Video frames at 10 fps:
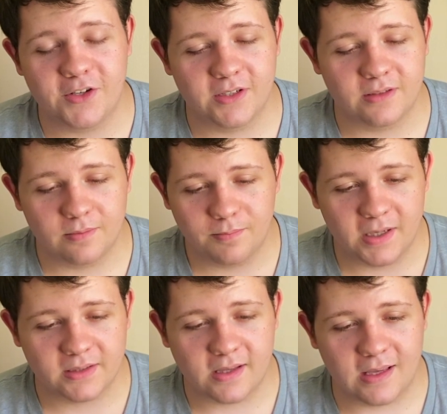is
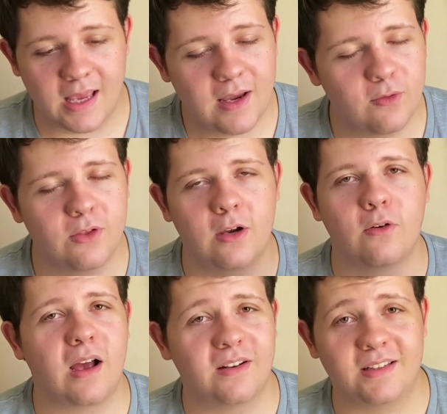basically everything
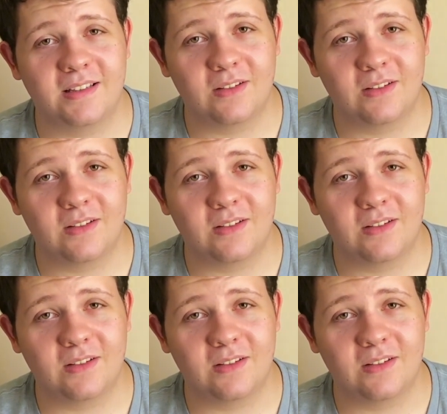around it,